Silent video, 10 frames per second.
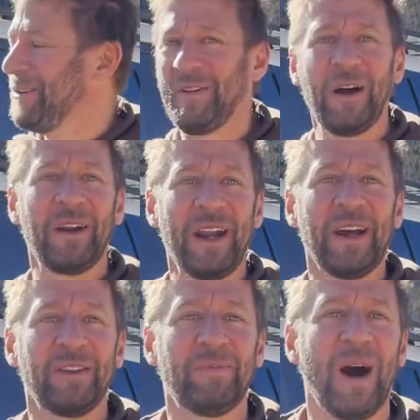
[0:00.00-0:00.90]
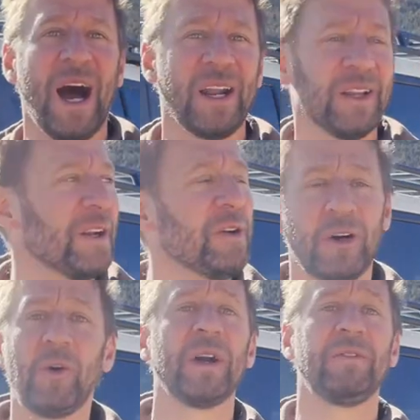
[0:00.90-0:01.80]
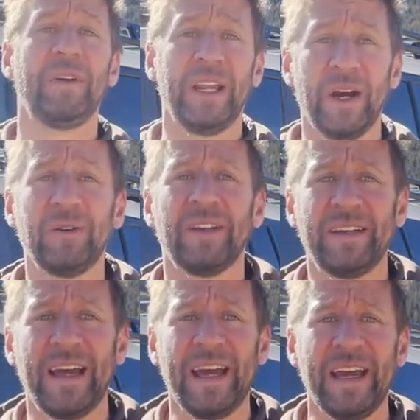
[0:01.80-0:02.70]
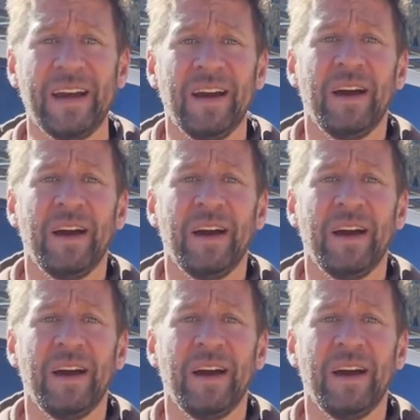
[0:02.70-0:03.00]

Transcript: Found a nice spot. Gonna do a quick video today